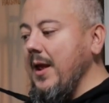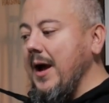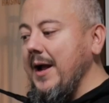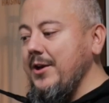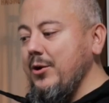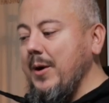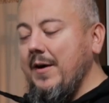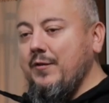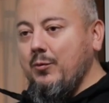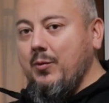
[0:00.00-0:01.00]
I do
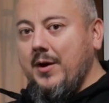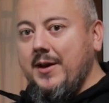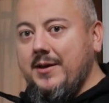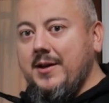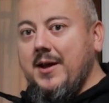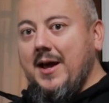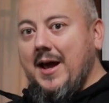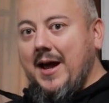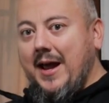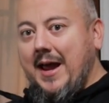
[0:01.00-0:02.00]
have to run it
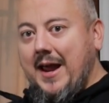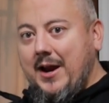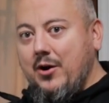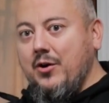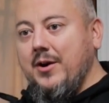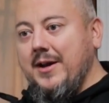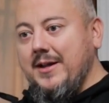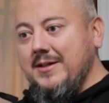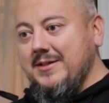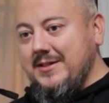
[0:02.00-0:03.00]
a hair
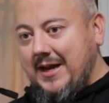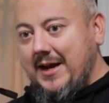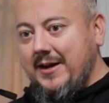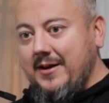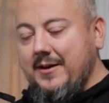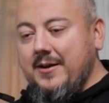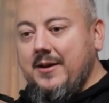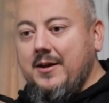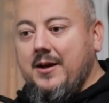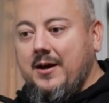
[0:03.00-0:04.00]
inside.
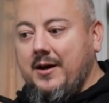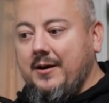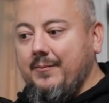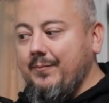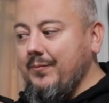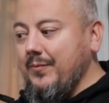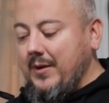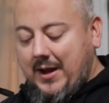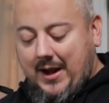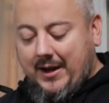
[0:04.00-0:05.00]

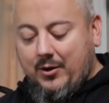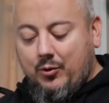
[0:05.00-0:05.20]
I can